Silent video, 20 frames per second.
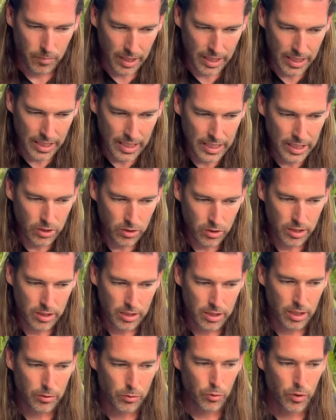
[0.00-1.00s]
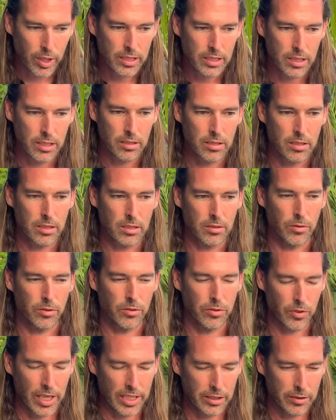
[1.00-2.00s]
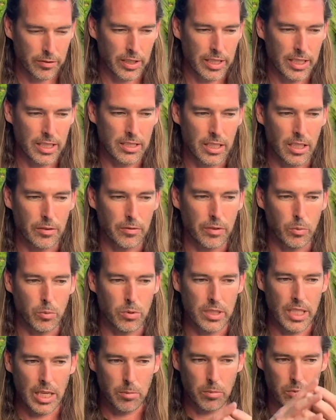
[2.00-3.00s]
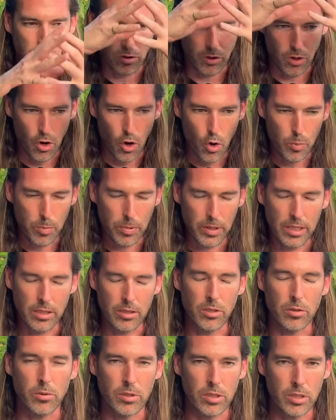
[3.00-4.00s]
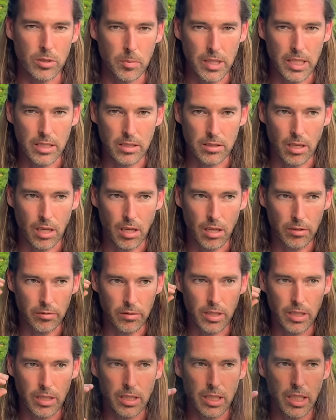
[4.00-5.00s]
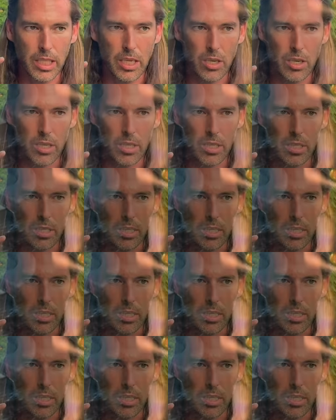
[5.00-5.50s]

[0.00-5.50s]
healed itself, rectified itself, and was able to open into a space of clarity